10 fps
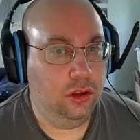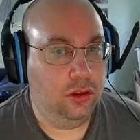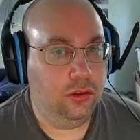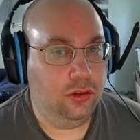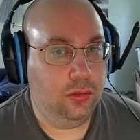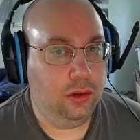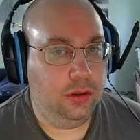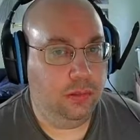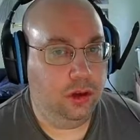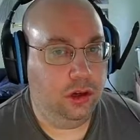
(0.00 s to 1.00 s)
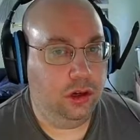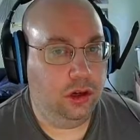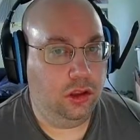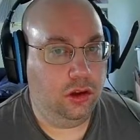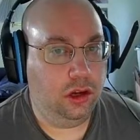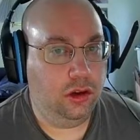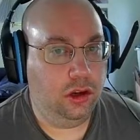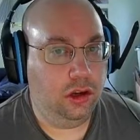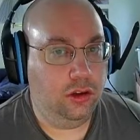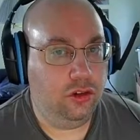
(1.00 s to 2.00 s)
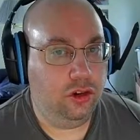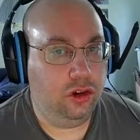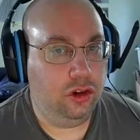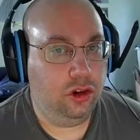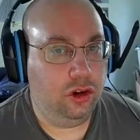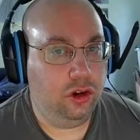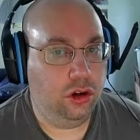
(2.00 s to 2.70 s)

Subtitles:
So we can put in another air conditioner.